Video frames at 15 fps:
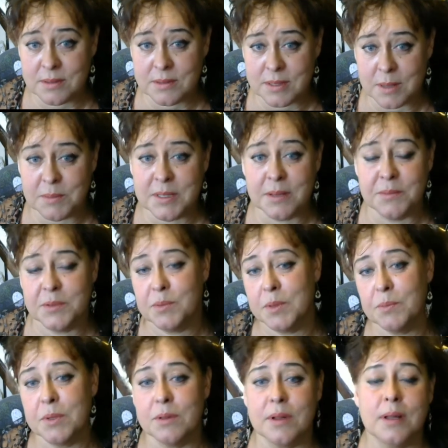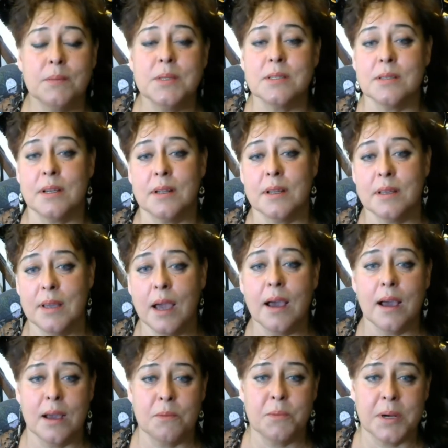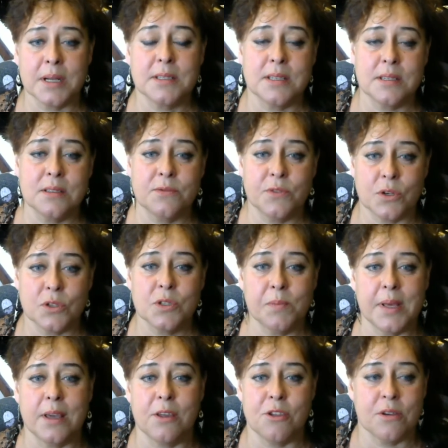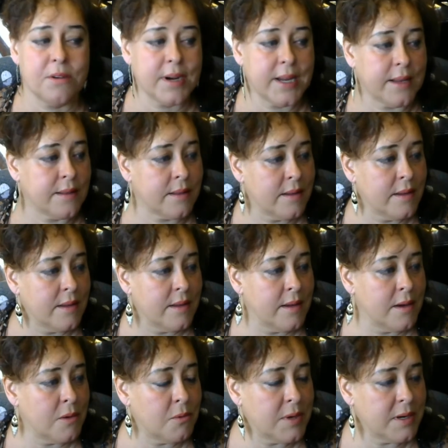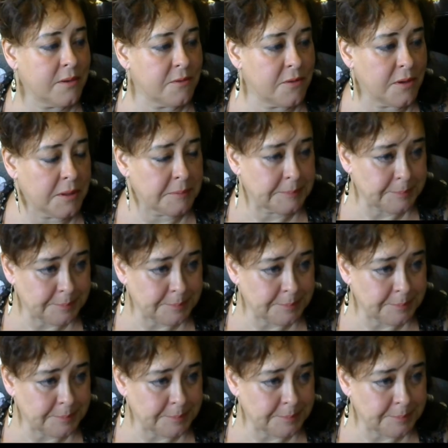Sometimes people come and say like, yeah, I practiced first page, great, wonderful.